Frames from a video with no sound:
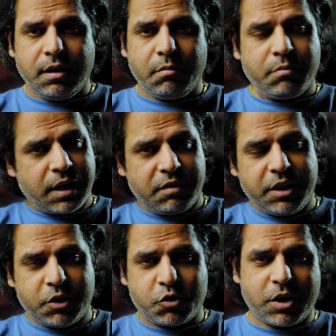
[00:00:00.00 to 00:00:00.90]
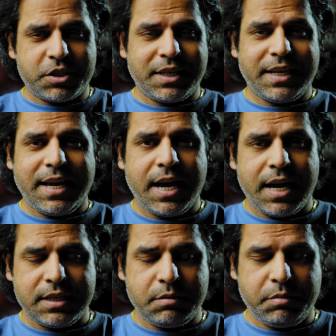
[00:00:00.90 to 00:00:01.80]
Magavitik Shaji
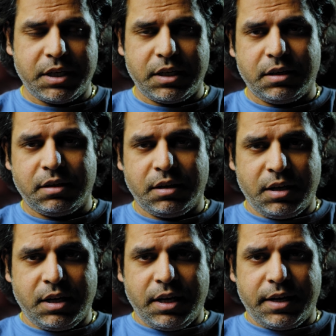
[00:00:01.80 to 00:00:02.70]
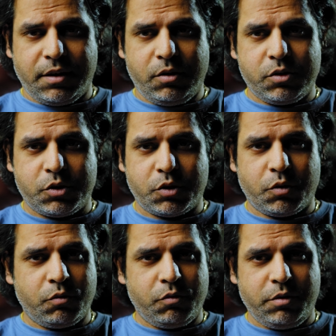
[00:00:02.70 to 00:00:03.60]
Academy. And
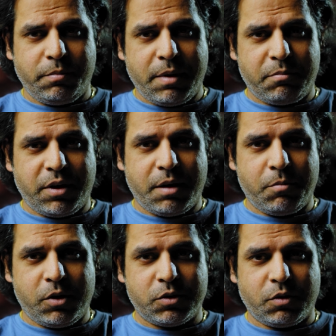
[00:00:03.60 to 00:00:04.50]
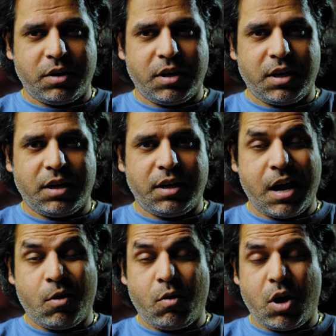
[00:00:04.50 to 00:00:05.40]
also, remember, I'm also on uh,
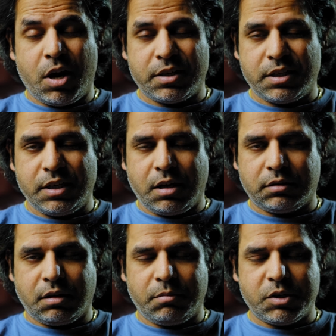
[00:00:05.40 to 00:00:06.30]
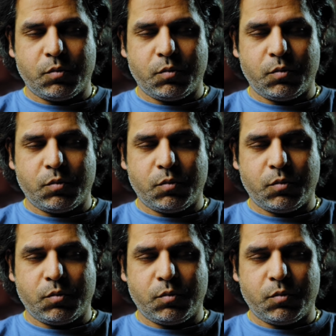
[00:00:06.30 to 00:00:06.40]
now odyssey.com as